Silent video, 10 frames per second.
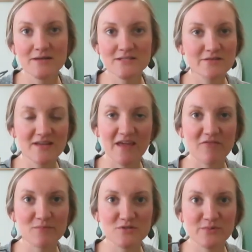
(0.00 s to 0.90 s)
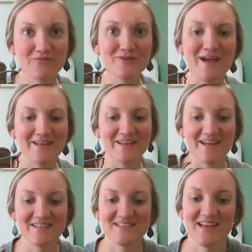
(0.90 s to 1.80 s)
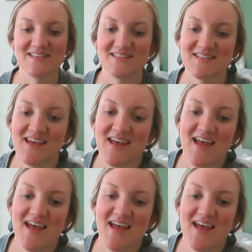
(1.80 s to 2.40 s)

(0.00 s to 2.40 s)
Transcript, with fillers: So they gave them to me for 99 cents.